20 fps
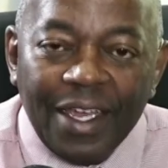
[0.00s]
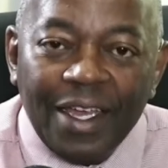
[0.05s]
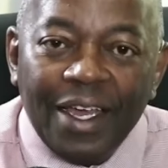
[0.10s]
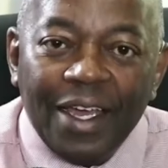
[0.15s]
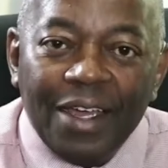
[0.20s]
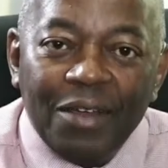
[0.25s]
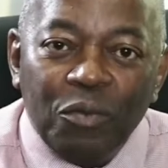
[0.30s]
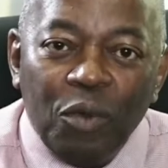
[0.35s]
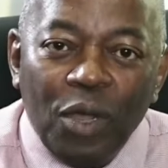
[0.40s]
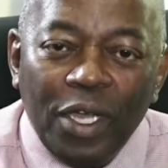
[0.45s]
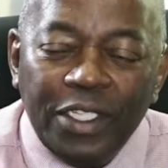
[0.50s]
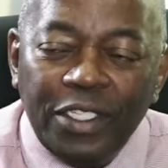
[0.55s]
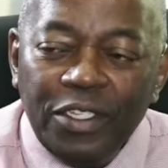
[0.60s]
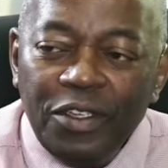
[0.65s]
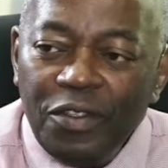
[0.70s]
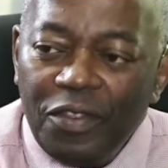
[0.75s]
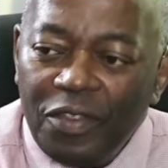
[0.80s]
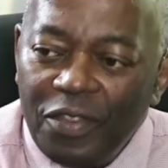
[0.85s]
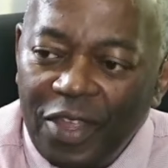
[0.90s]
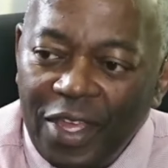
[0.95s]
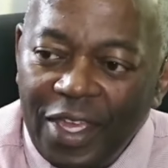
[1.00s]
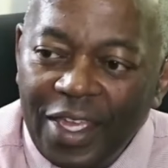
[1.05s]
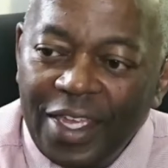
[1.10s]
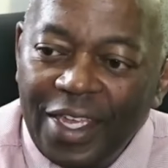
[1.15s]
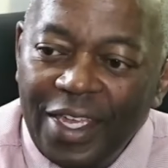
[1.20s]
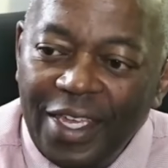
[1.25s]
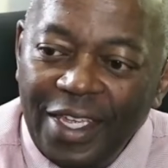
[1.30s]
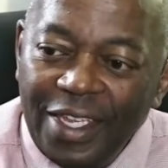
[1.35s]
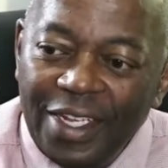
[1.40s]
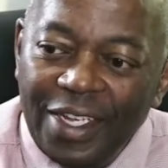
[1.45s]
Why do you think
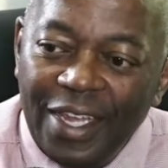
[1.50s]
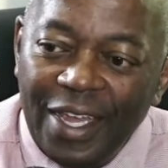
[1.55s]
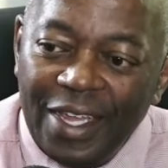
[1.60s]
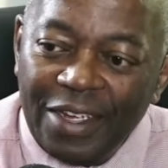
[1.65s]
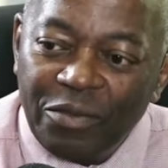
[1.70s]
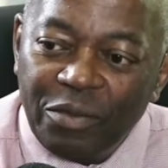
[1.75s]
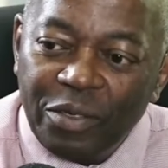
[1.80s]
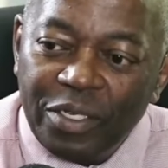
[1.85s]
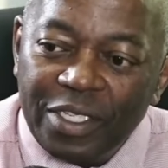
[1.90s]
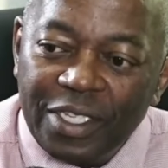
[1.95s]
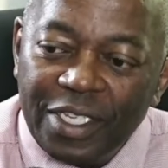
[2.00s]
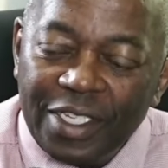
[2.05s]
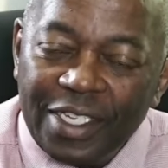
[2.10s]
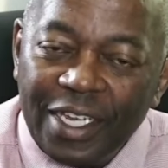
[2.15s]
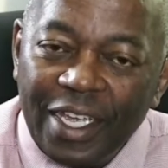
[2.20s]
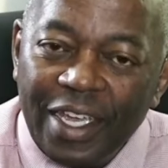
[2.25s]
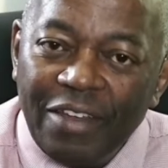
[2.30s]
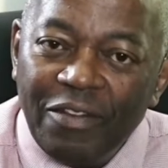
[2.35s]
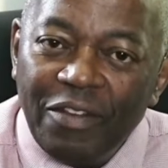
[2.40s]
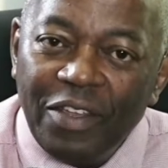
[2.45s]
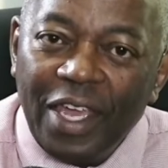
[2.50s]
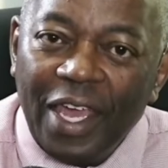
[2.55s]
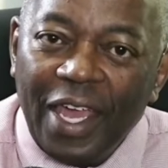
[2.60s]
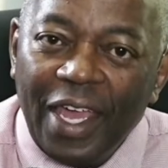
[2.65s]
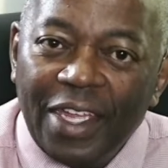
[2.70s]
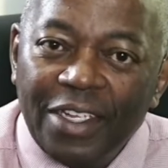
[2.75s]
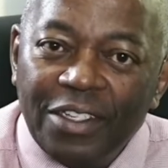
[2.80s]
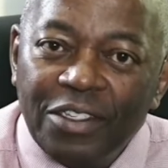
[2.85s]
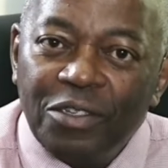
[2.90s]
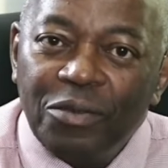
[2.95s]
he led with such a heavy
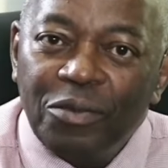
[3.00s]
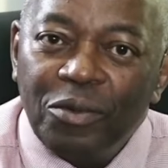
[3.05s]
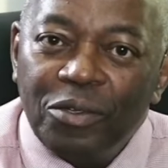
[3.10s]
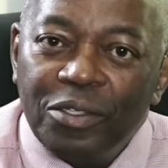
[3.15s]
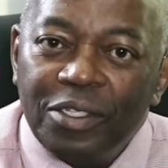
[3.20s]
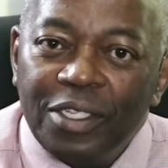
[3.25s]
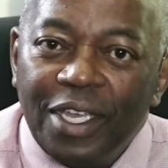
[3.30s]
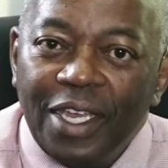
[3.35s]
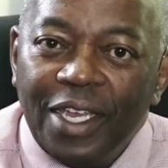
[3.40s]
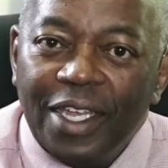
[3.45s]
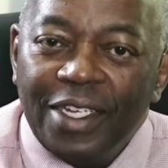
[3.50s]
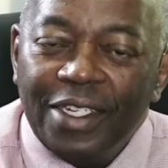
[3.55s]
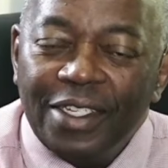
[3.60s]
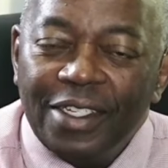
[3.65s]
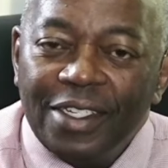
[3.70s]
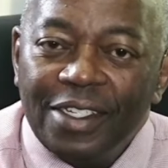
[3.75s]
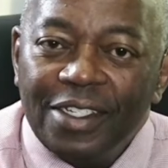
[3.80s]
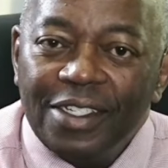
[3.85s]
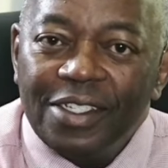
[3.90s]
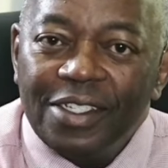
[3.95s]
hand towards the end?